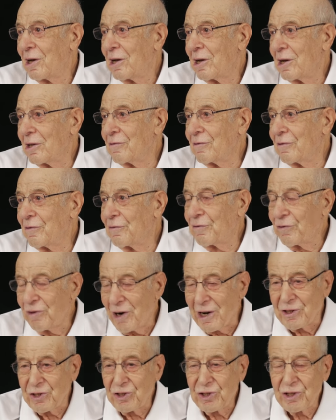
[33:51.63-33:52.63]
in
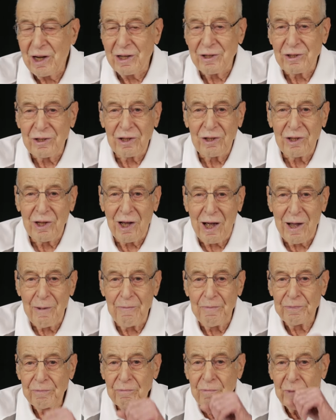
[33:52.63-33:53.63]
French at the
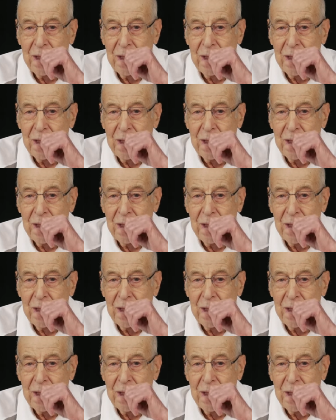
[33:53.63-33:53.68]
time.